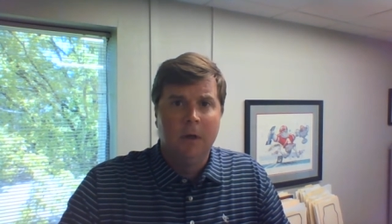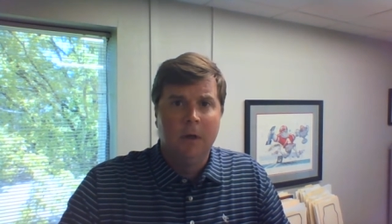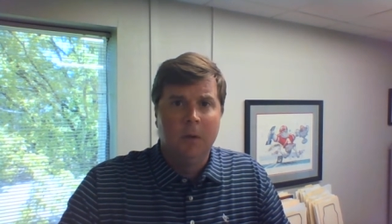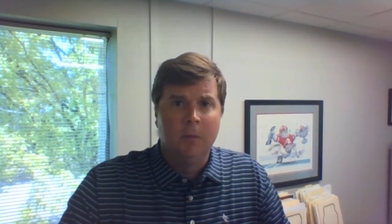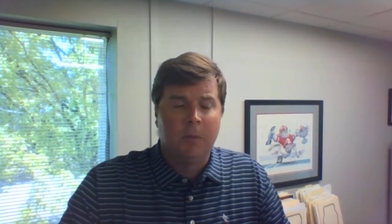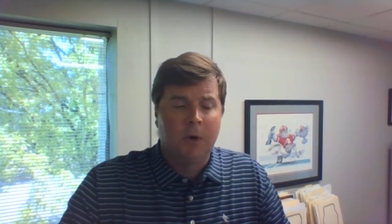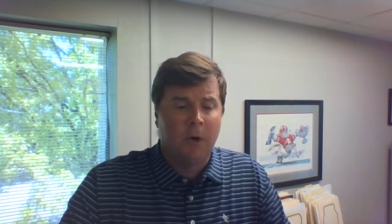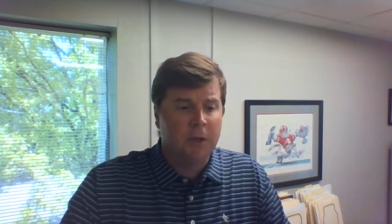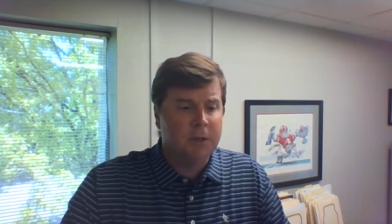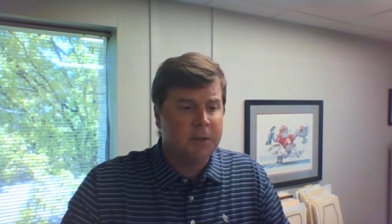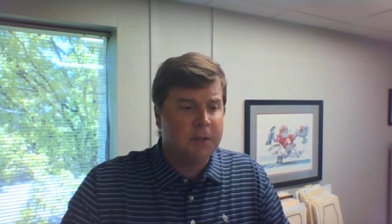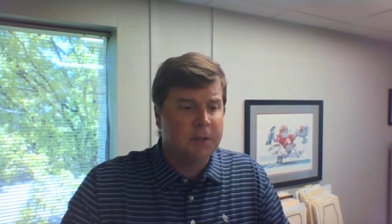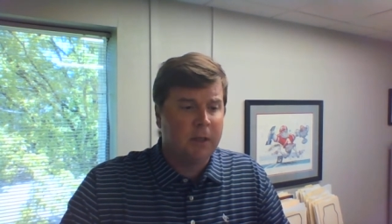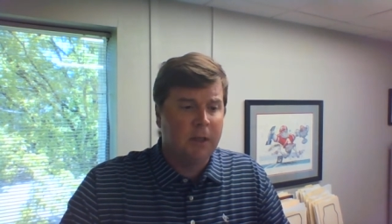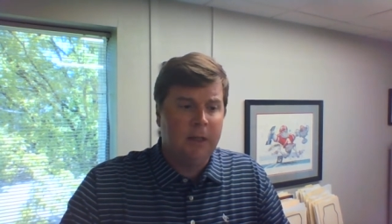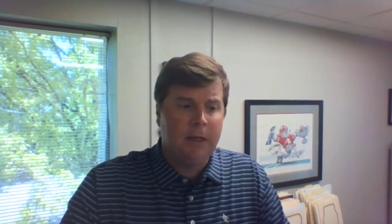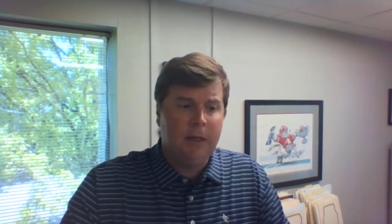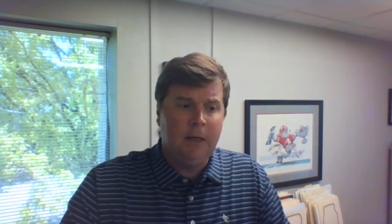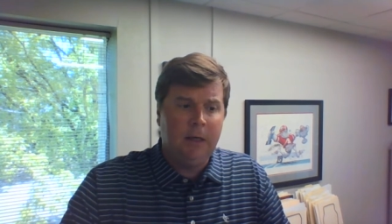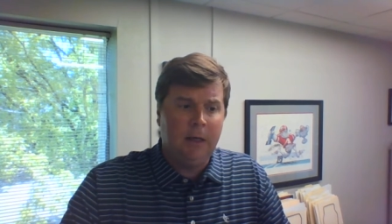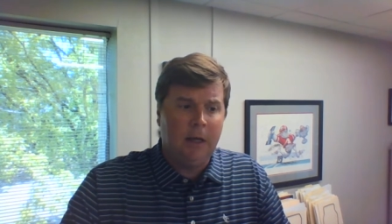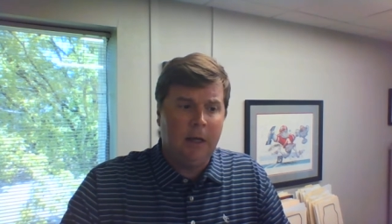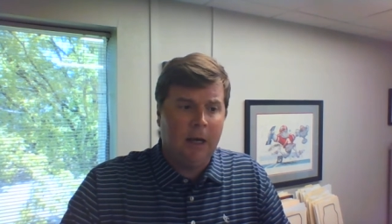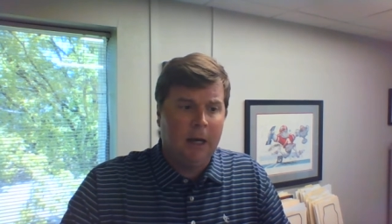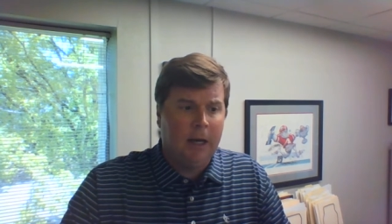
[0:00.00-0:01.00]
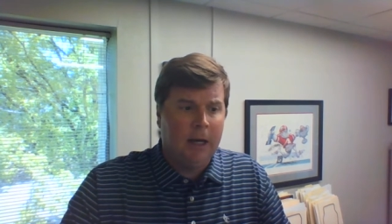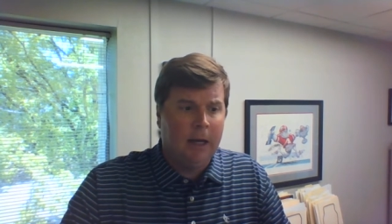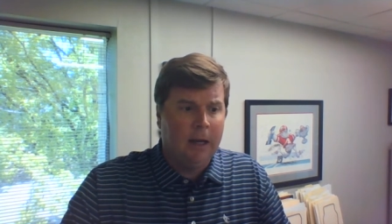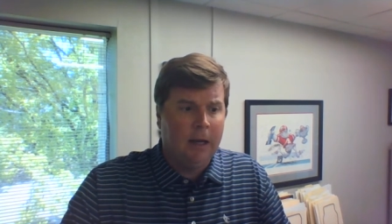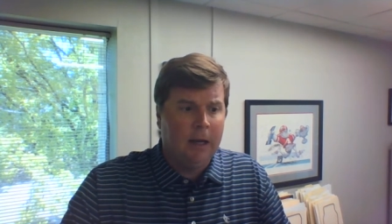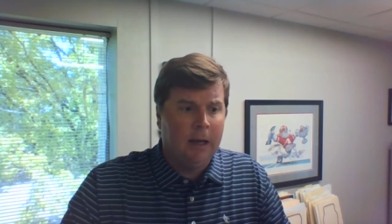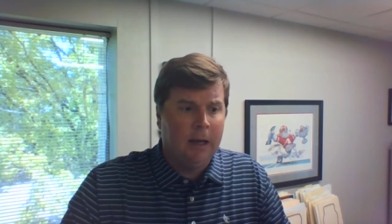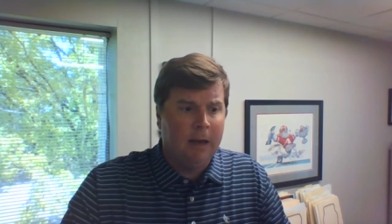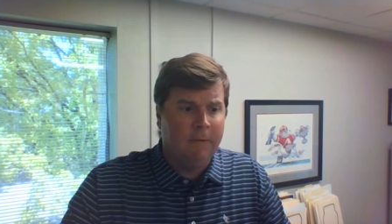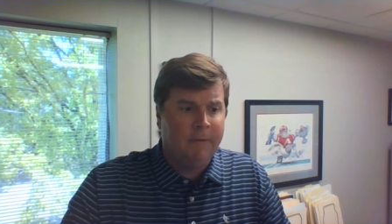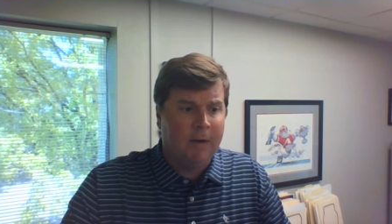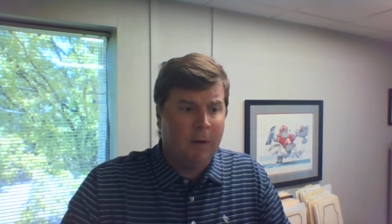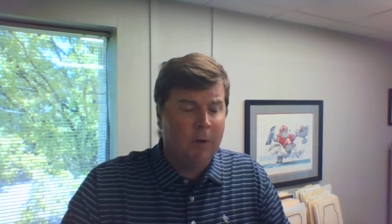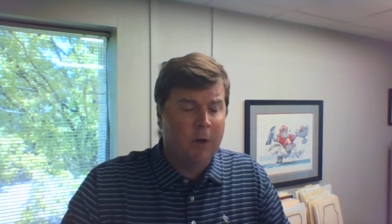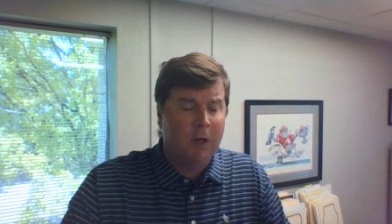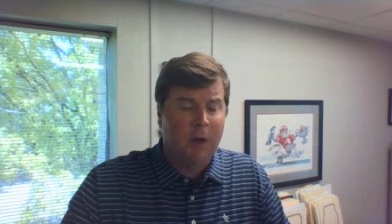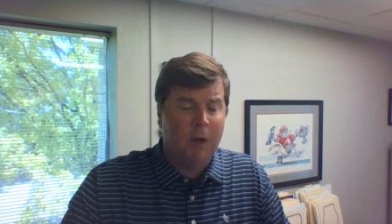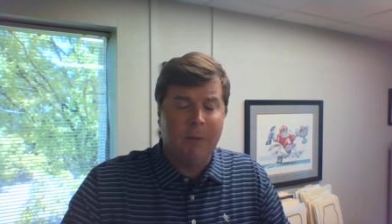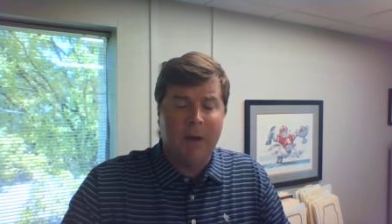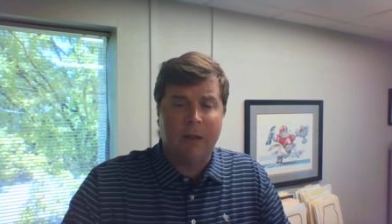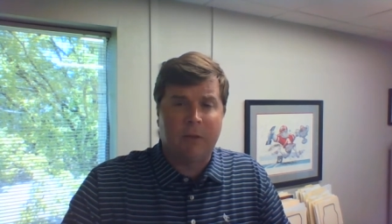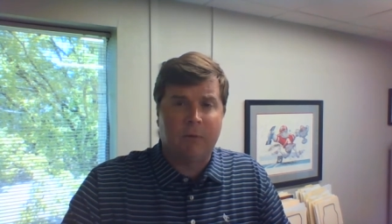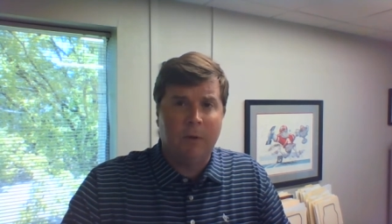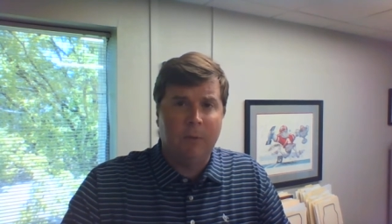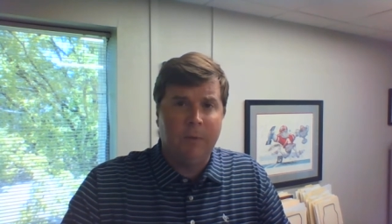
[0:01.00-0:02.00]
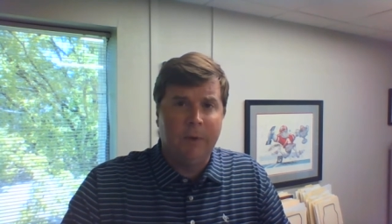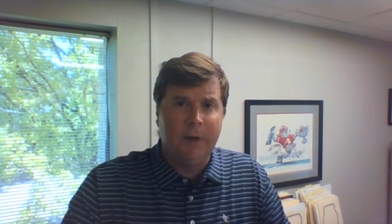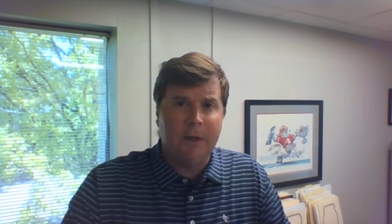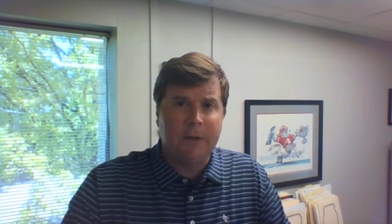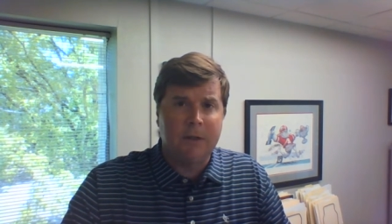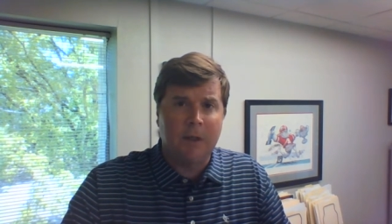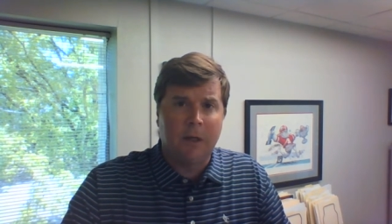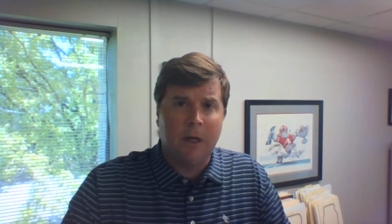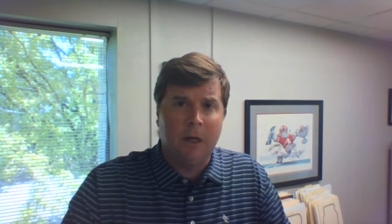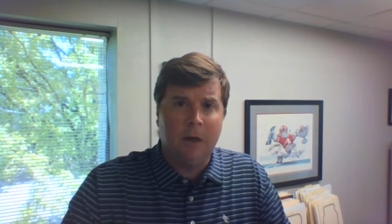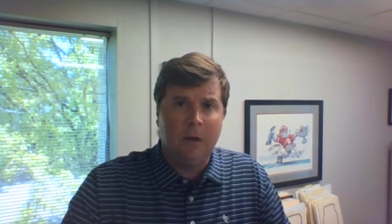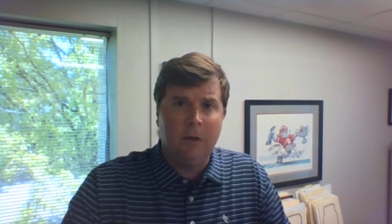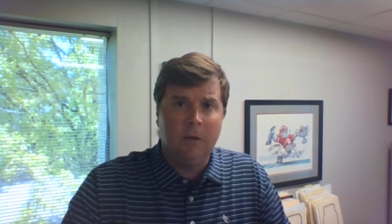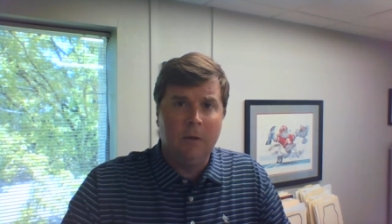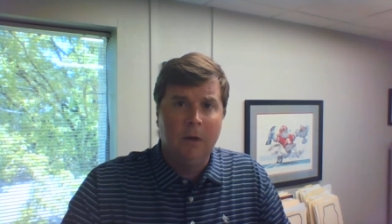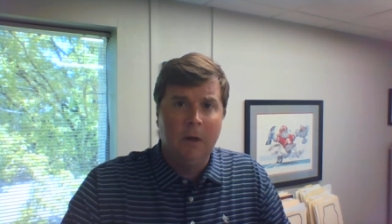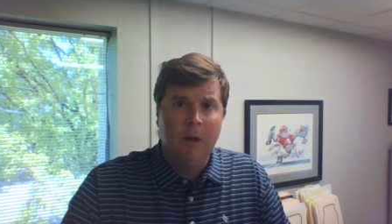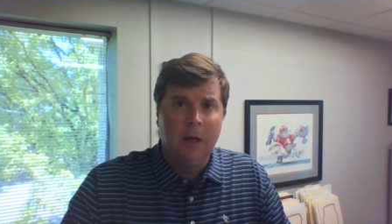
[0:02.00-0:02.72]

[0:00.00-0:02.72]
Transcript: Personally, uh, if I were to go back three weeks ago,